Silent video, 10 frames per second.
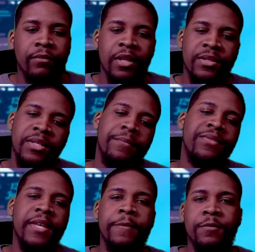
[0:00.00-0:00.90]
some
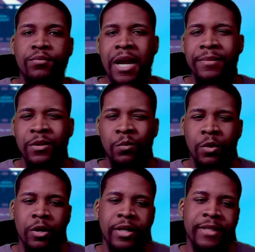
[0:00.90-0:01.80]
themes probably
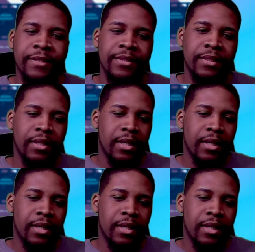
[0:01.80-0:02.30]
weren't